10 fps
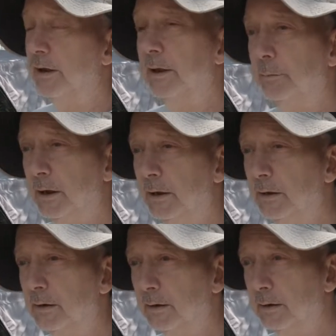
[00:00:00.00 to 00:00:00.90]

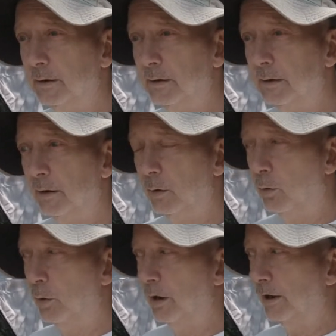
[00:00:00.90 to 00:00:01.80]
Hemi
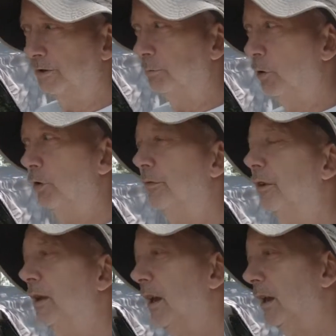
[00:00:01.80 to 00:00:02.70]
or a small
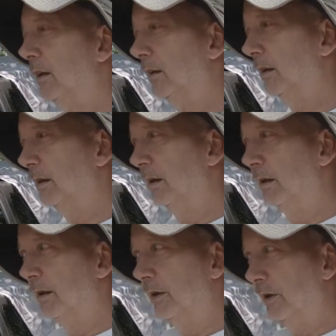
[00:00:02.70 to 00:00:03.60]
V8
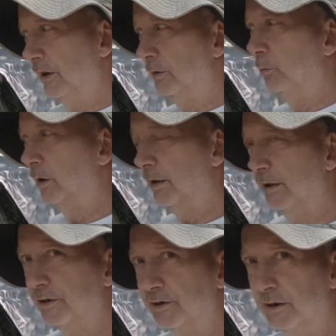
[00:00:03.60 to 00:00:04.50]
in one of
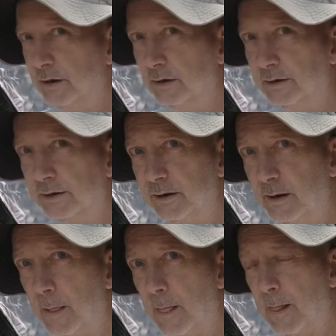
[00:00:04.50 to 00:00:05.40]
these things
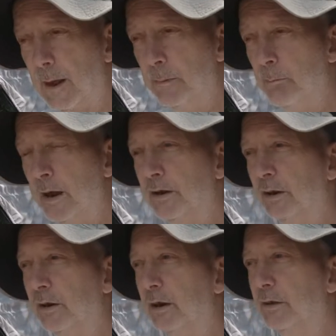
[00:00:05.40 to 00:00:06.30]
and make
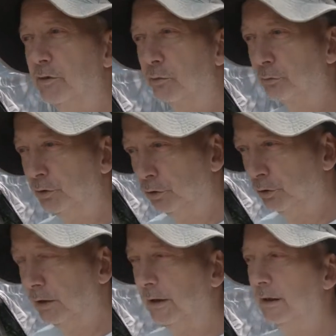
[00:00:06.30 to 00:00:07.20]
it
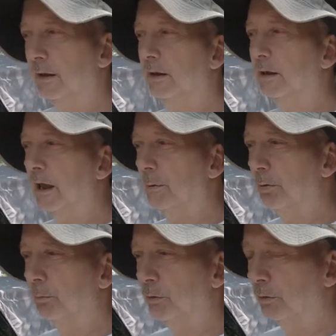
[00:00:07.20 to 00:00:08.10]
truly
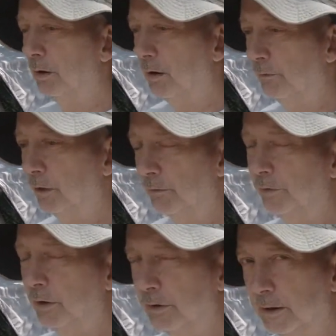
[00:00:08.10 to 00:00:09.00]
capable of
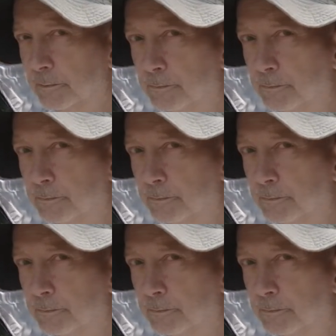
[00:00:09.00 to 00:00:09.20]
off-roading?